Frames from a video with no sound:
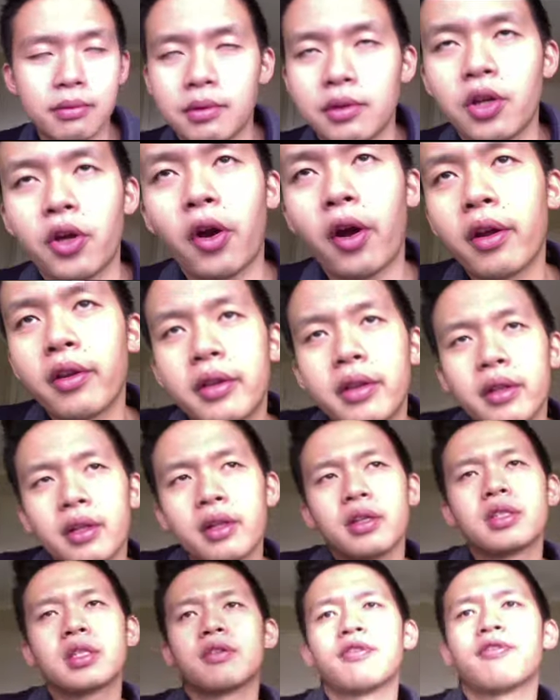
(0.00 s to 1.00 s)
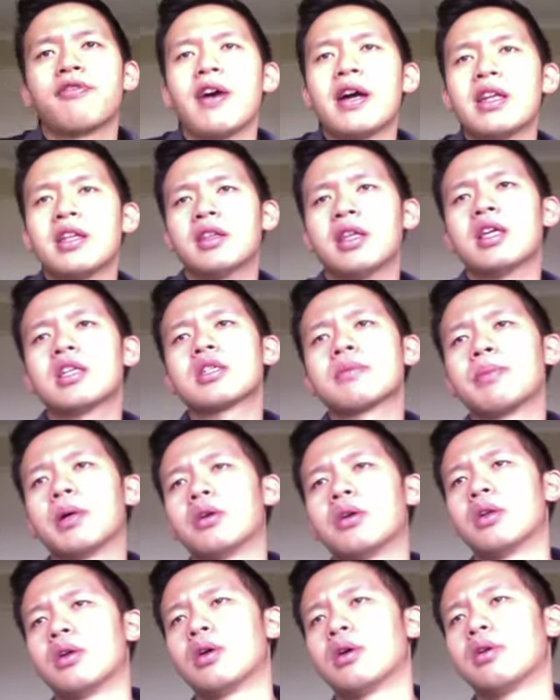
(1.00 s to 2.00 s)
you know, it's the funny things
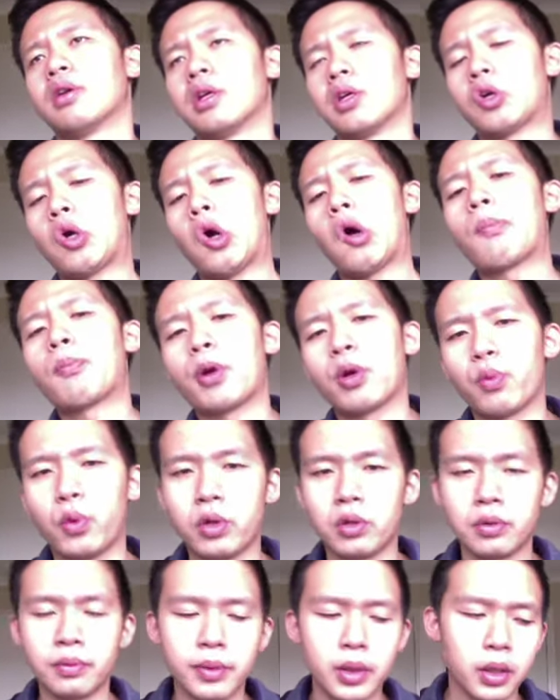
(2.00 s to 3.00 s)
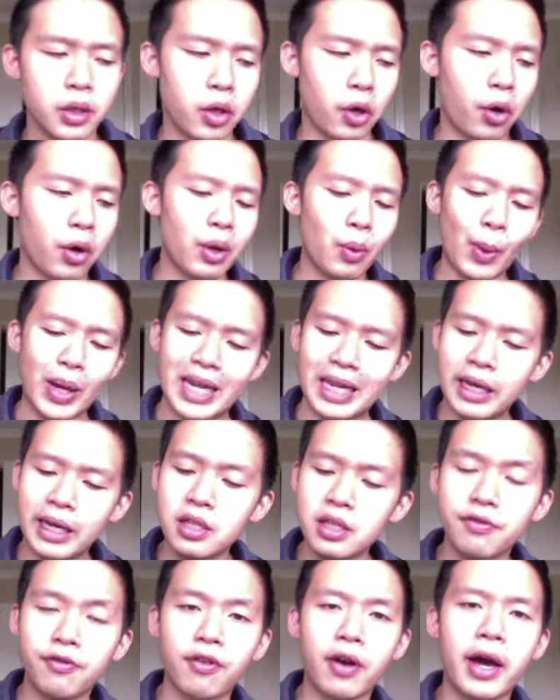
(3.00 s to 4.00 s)
about corporate world. You know, when it
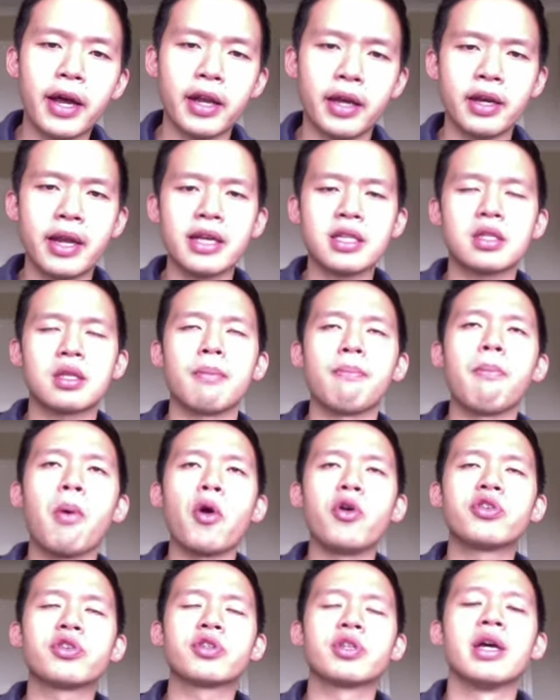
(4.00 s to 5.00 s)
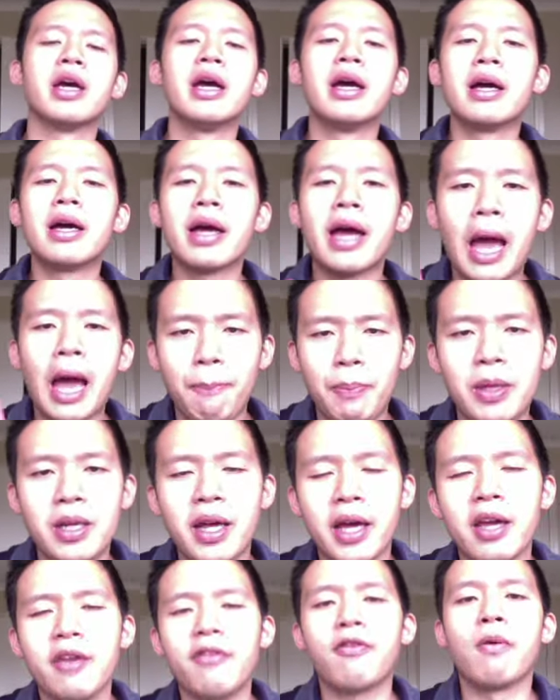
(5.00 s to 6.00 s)
hits Friday, that's the most happy
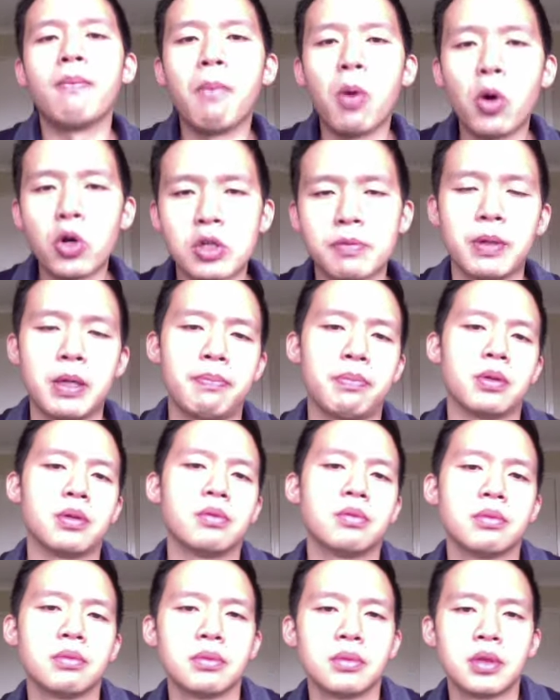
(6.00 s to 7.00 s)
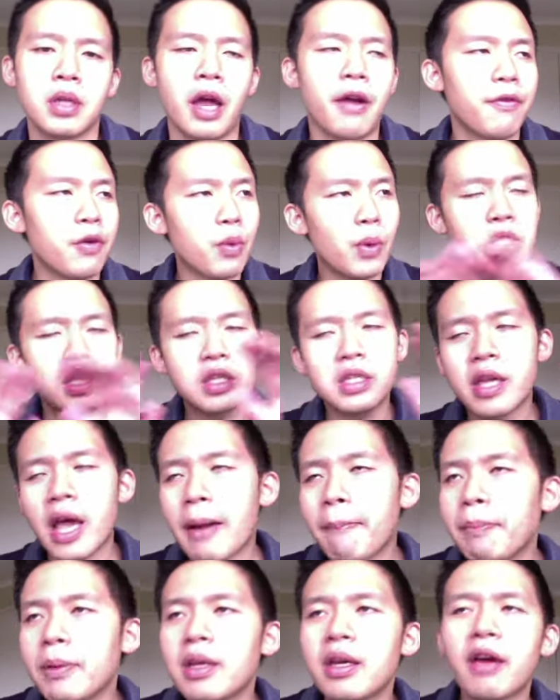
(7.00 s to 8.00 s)
day for most people. Everyone's is
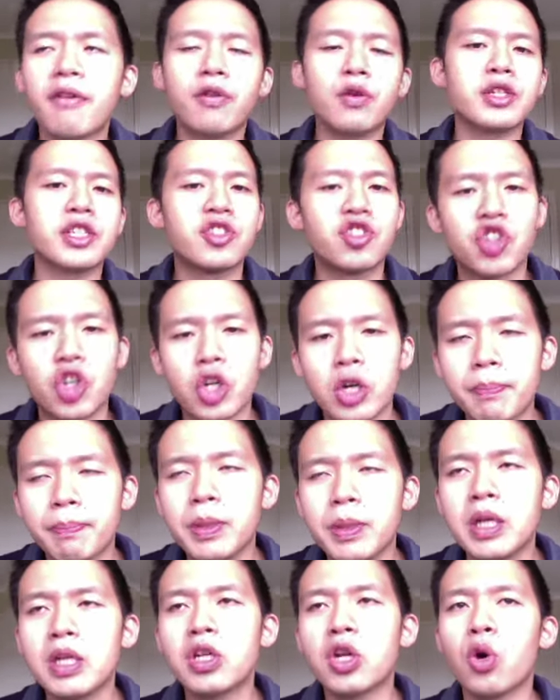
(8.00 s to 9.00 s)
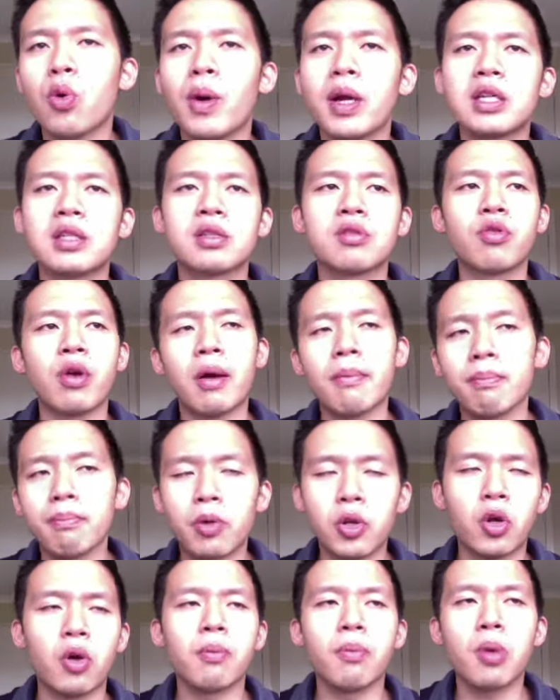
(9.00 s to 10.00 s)
happy, everyone's chirpy, no one is grumpy.
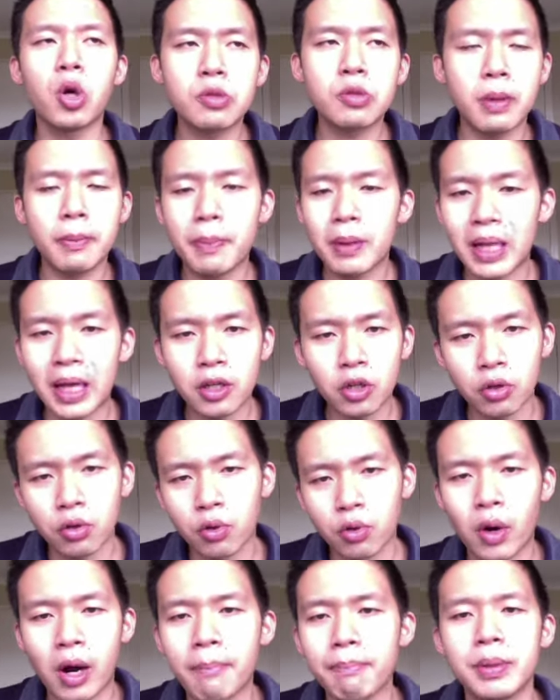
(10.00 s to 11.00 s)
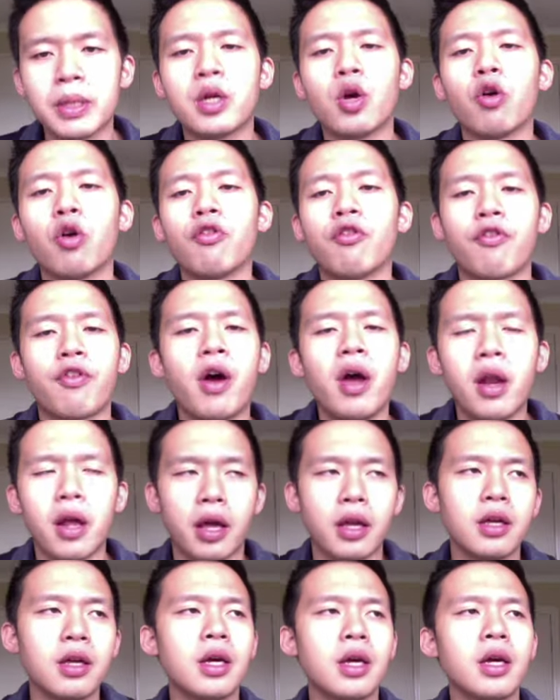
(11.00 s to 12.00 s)
No, most people are not grumpy on Friday